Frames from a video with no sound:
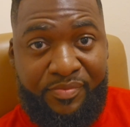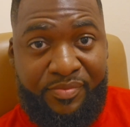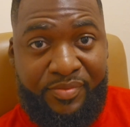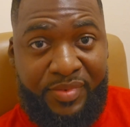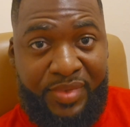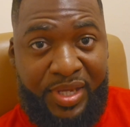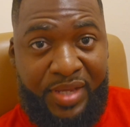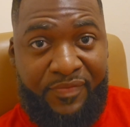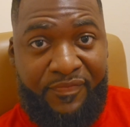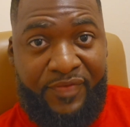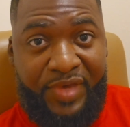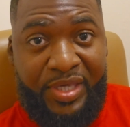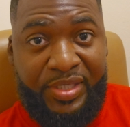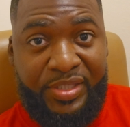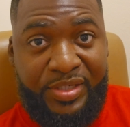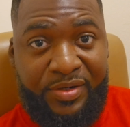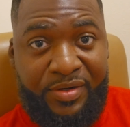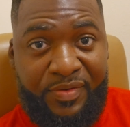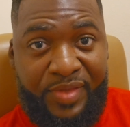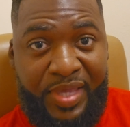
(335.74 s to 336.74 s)

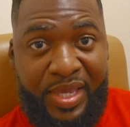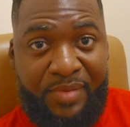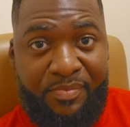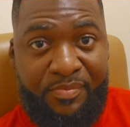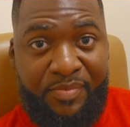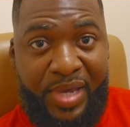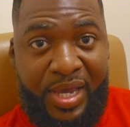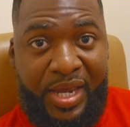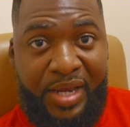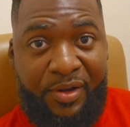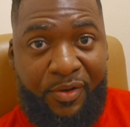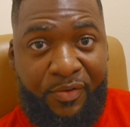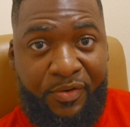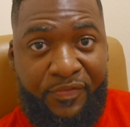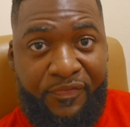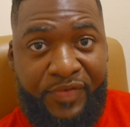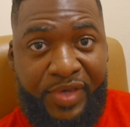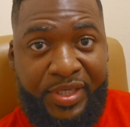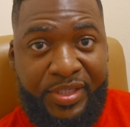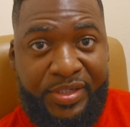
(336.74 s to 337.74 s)
investor, that buy and hold
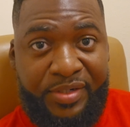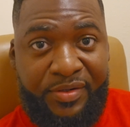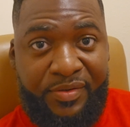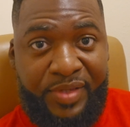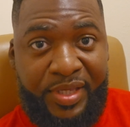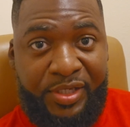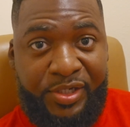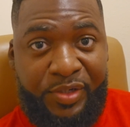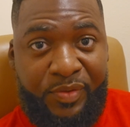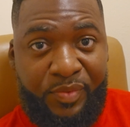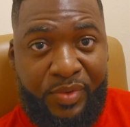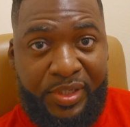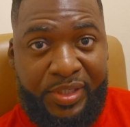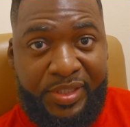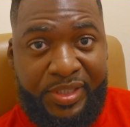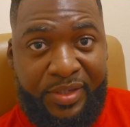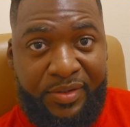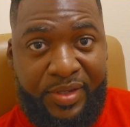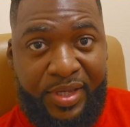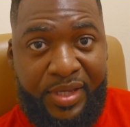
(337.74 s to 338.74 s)
investor that you want to
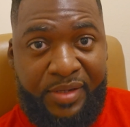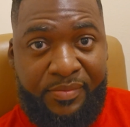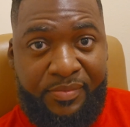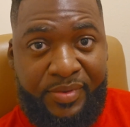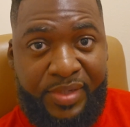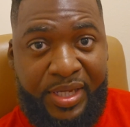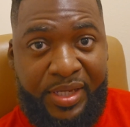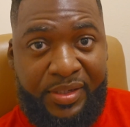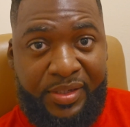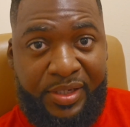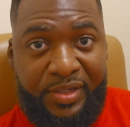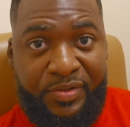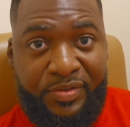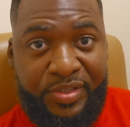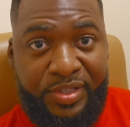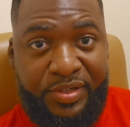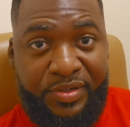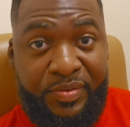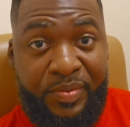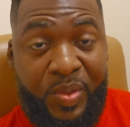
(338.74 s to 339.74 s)
sell that deal
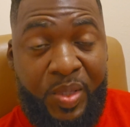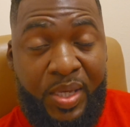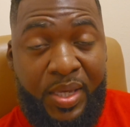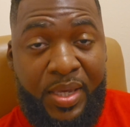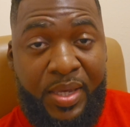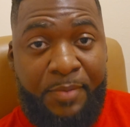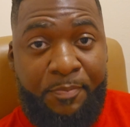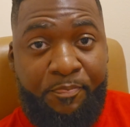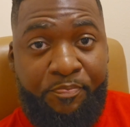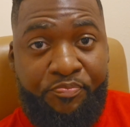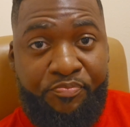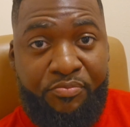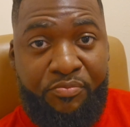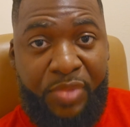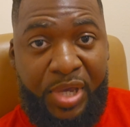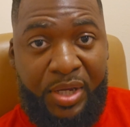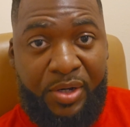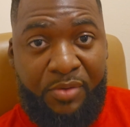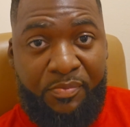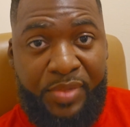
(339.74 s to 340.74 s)
to,
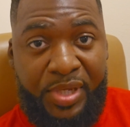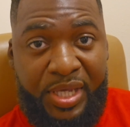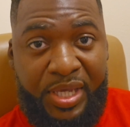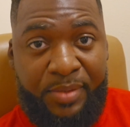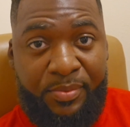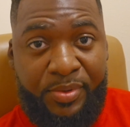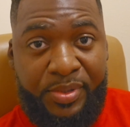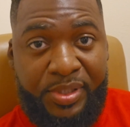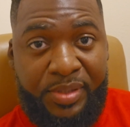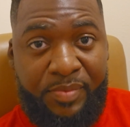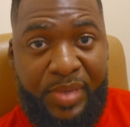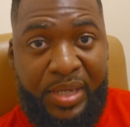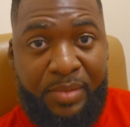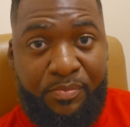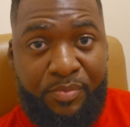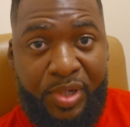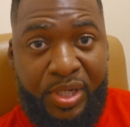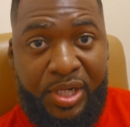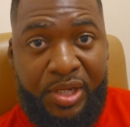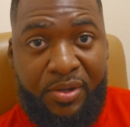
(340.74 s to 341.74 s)
better be able to make
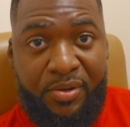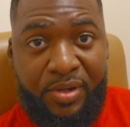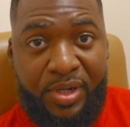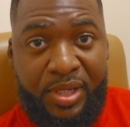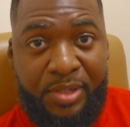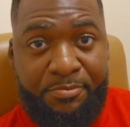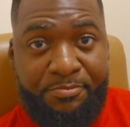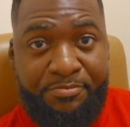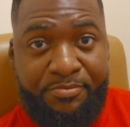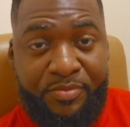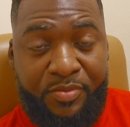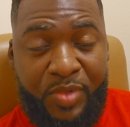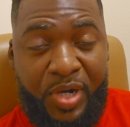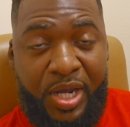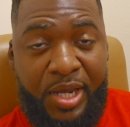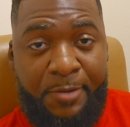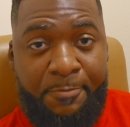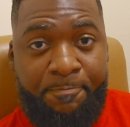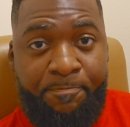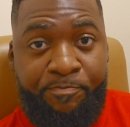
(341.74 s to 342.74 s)
money on it,
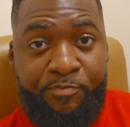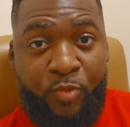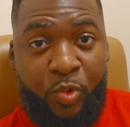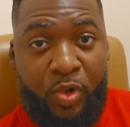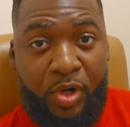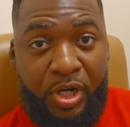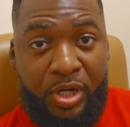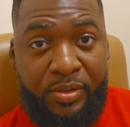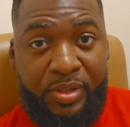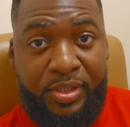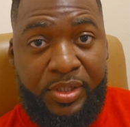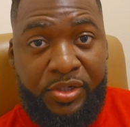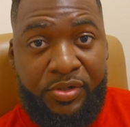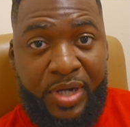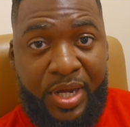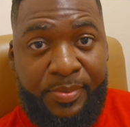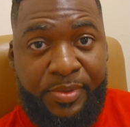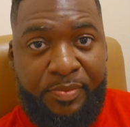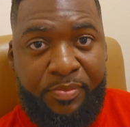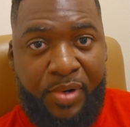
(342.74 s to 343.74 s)
right? Or you need to
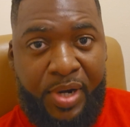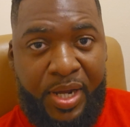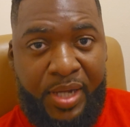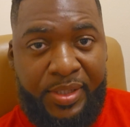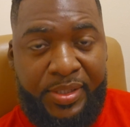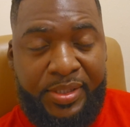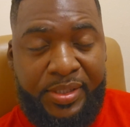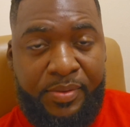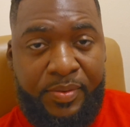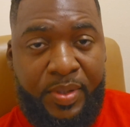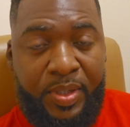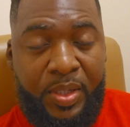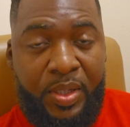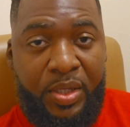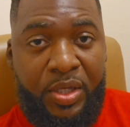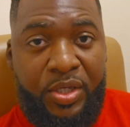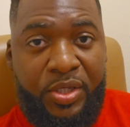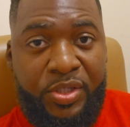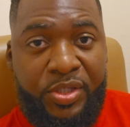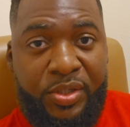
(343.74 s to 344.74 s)
drop the price.
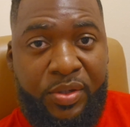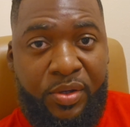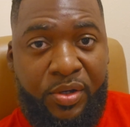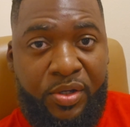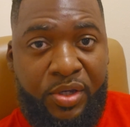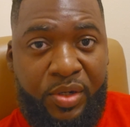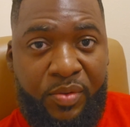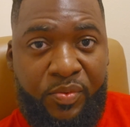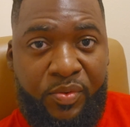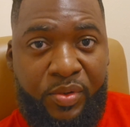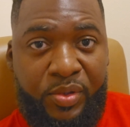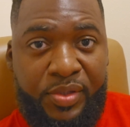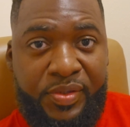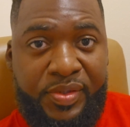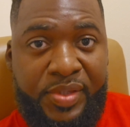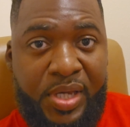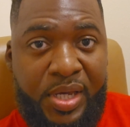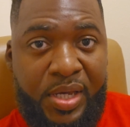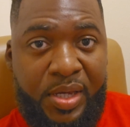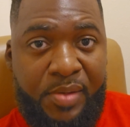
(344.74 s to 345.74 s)
So a good rule of
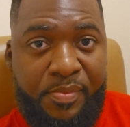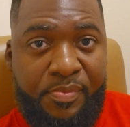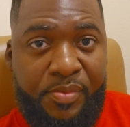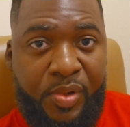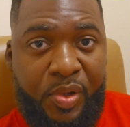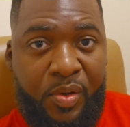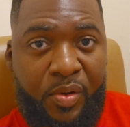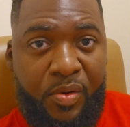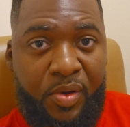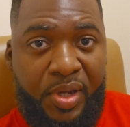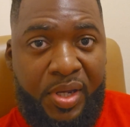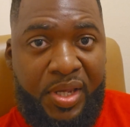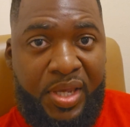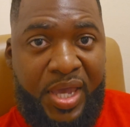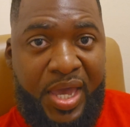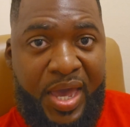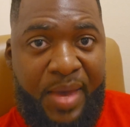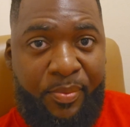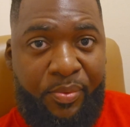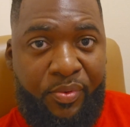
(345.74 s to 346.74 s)
thumb on
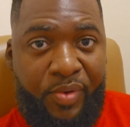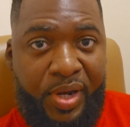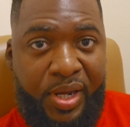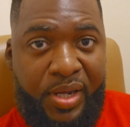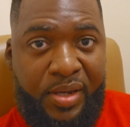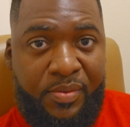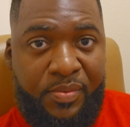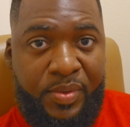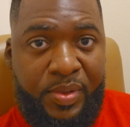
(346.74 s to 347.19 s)
cap rate